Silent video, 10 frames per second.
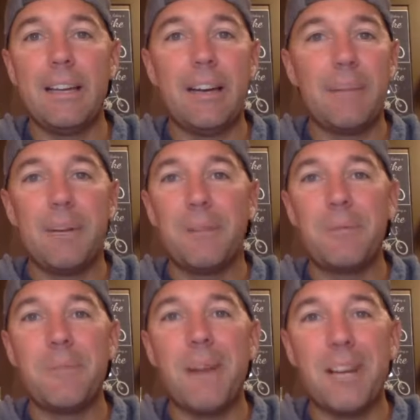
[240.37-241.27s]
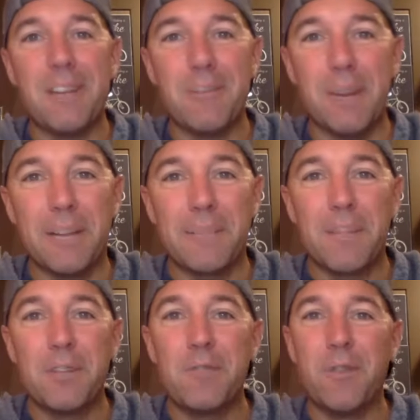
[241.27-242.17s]
I'm going to remind everybody
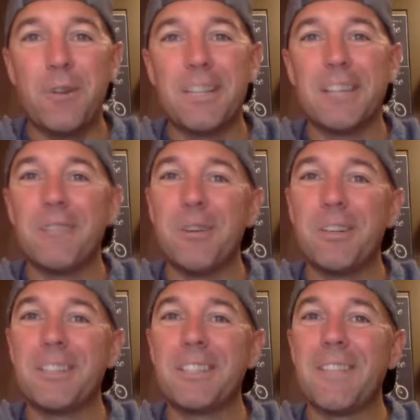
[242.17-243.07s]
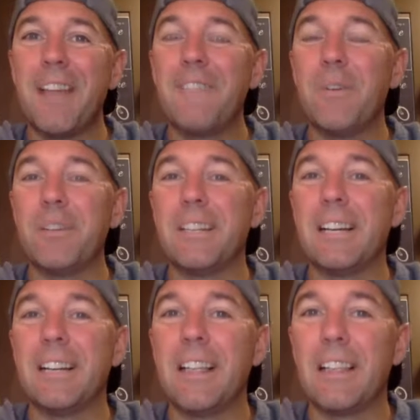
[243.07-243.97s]
to focus on the focus and focus
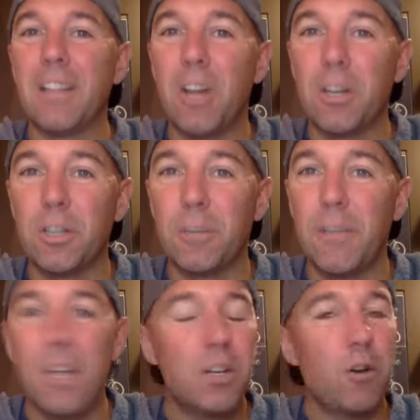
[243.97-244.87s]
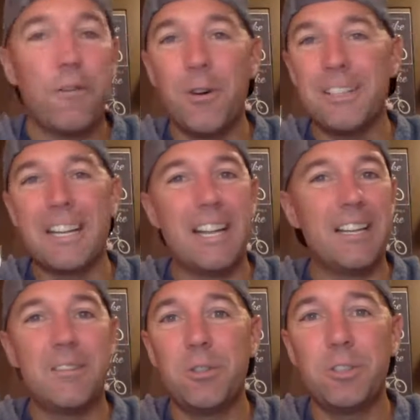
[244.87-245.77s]
on the long term. Don't focus on
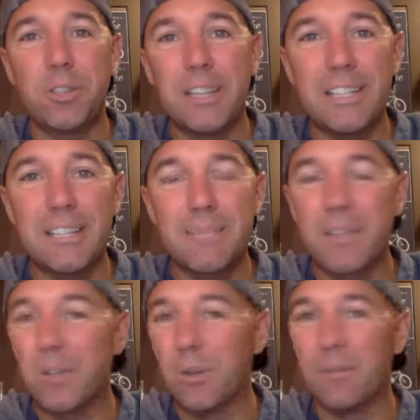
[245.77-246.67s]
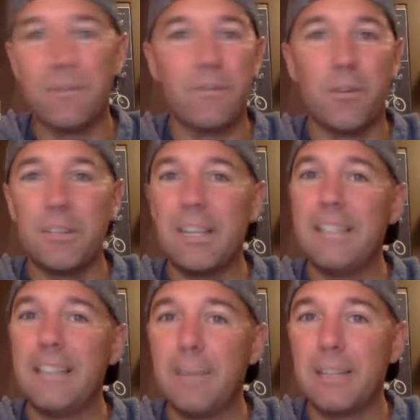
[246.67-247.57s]
individual tricks. Don't focus on
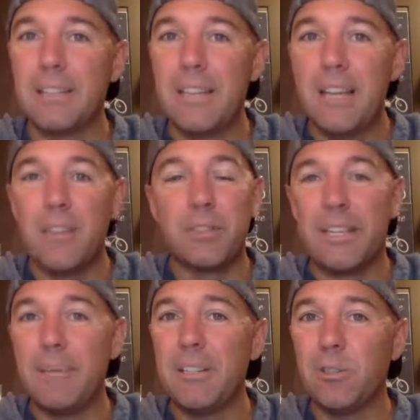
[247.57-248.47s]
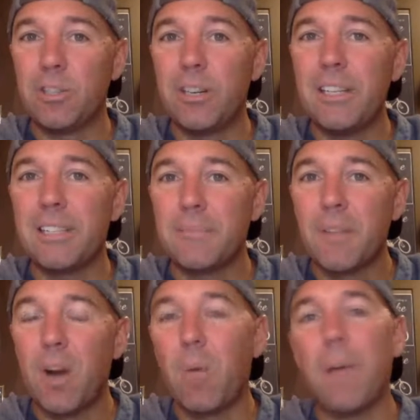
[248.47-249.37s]
gimmicks. Those gimmicks, those tricks
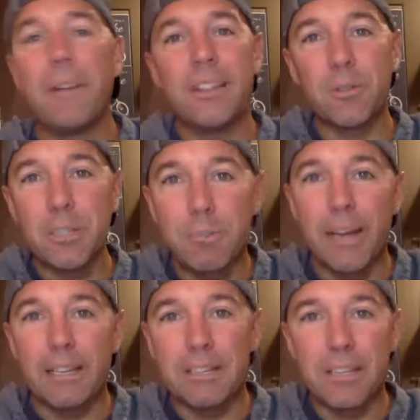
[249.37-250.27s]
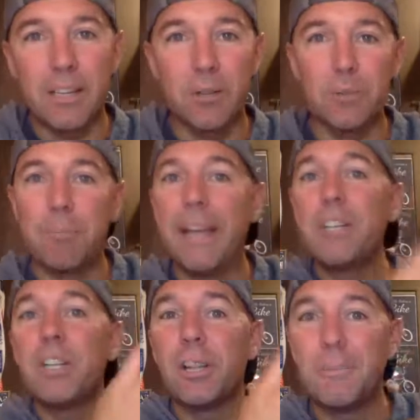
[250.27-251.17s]
are why we get those spikes and those
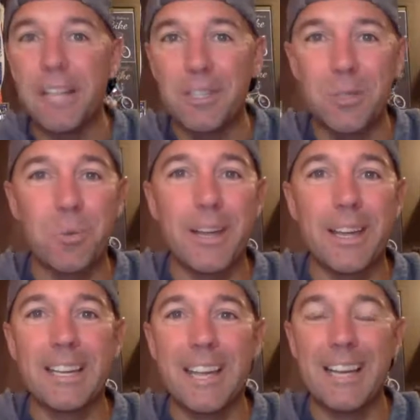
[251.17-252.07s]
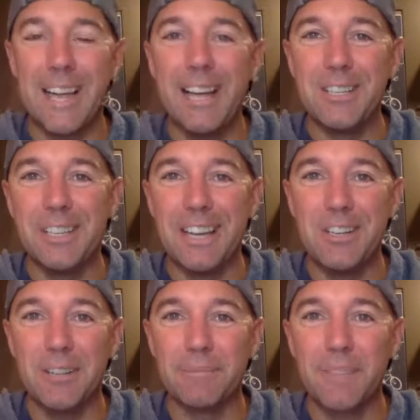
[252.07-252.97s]
pendulums that swing in
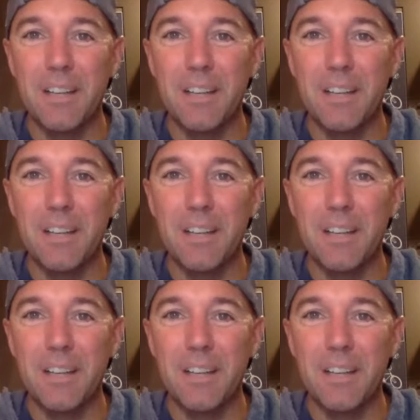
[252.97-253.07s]
education.